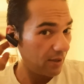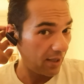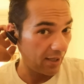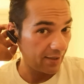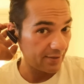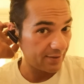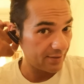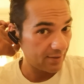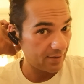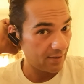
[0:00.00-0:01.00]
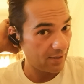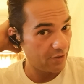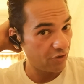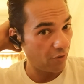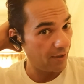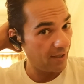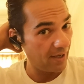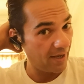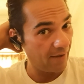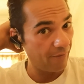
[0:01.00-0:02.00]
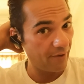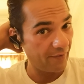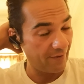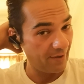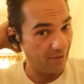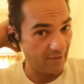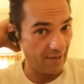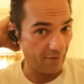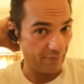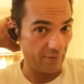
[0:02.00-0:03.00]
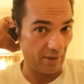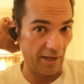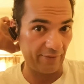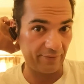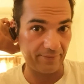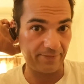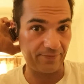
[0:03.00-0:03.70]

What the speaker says: And enjoy every single day of your life.